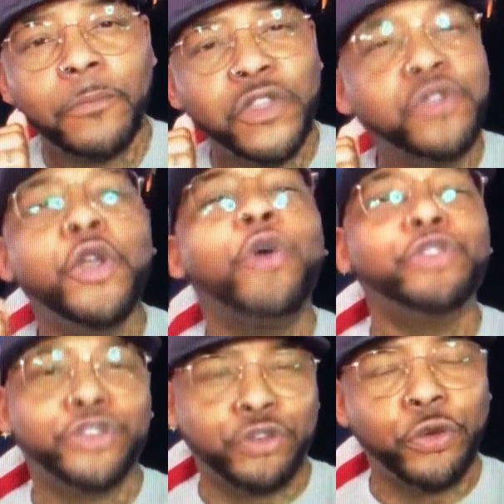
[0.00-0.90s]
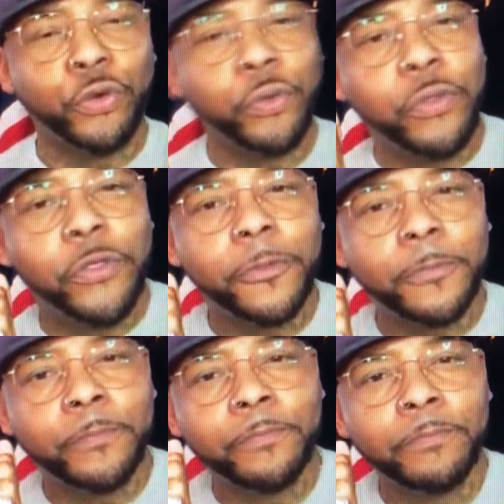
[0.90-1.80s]
You know the
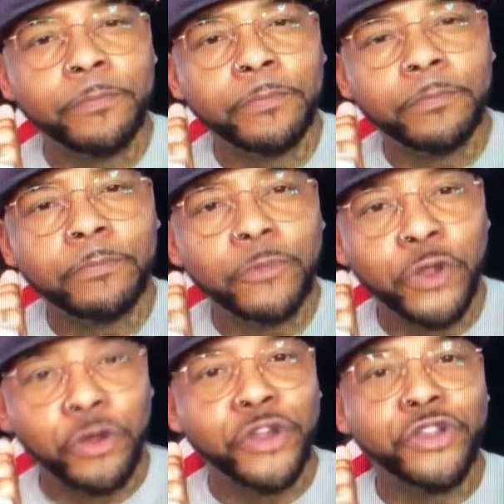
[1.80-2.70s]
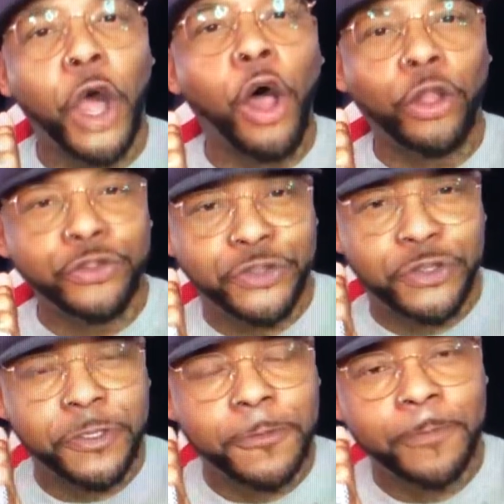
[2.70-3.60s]
truth. You're
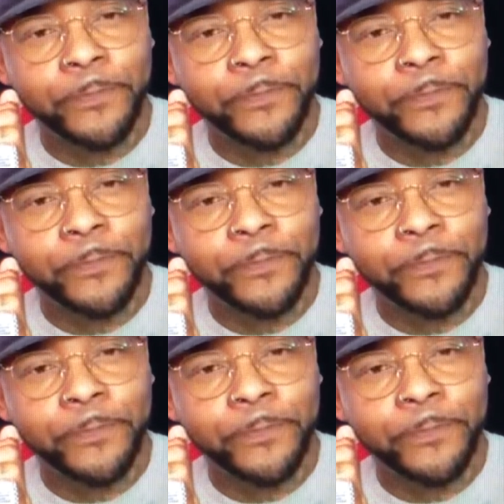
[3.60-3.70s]
adults.